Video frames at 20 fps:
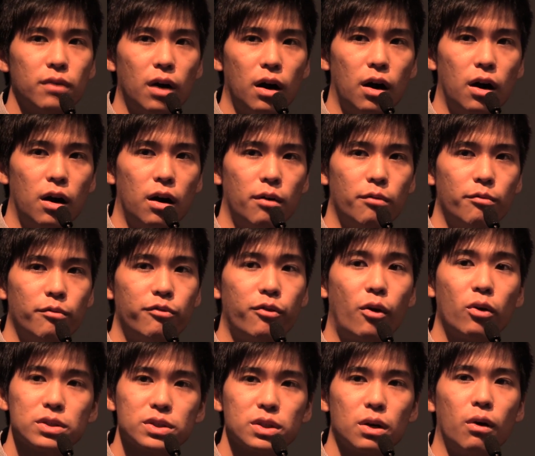um,
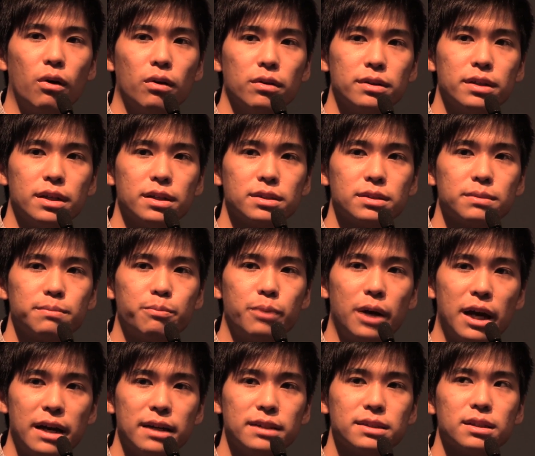forged on this
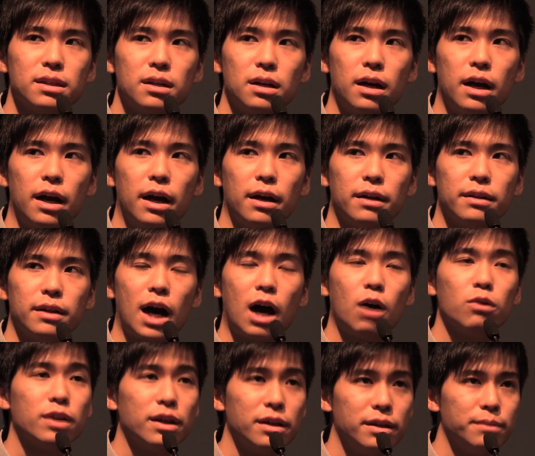place and
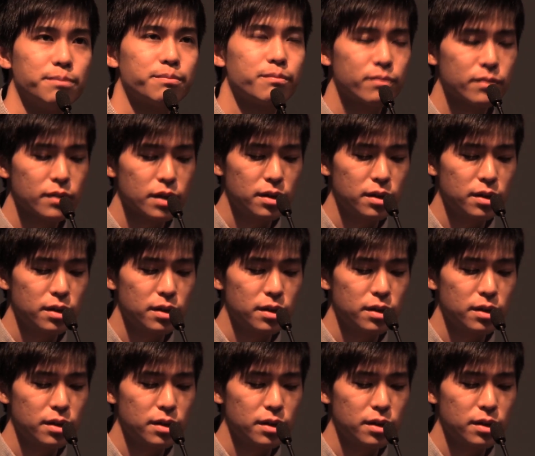how they